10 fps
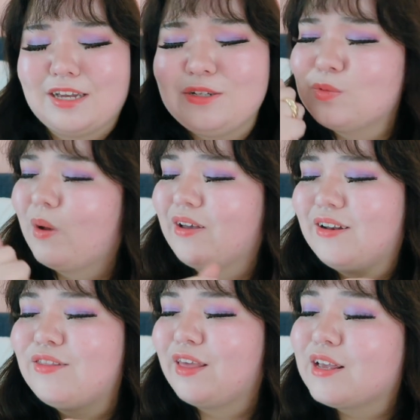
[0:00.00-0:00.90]
I just want
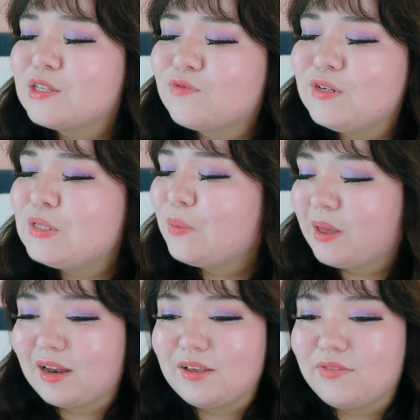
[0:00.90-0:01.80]
good things for so
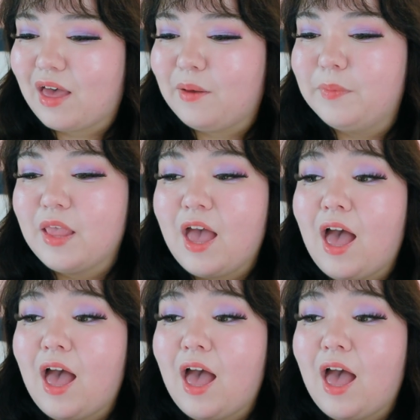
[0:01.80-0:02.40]
many of them.